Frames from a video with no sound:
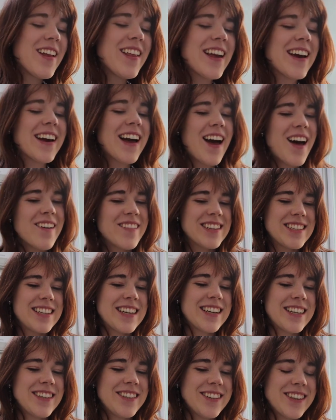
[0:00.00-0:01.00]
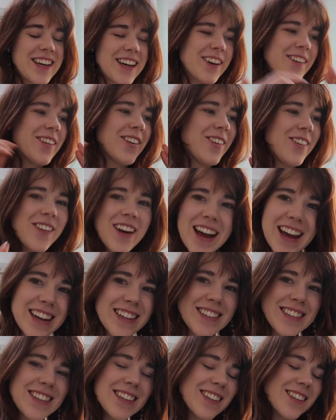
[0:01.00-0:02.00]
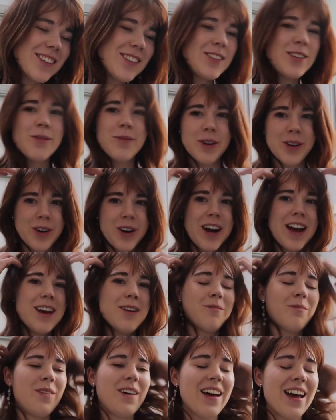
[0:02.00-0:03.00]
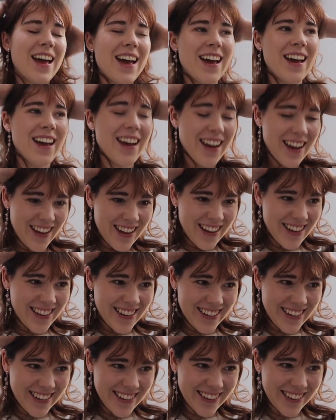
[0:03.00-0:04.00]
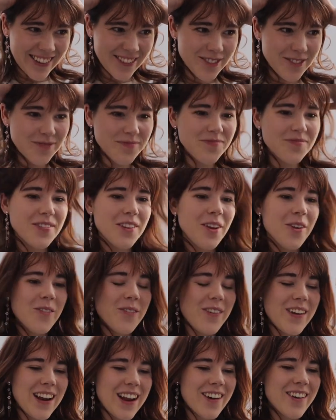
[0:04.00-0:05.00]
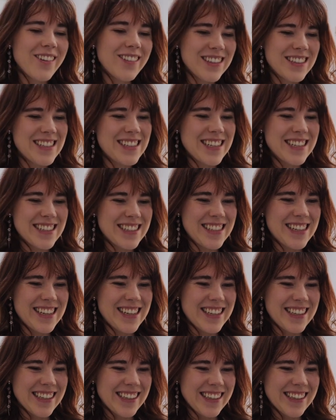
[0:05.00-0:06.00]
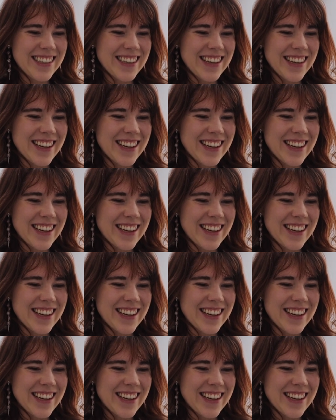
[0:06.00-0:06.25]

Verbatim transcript: not like, obviously I didn't do like great, super great, but I got 160.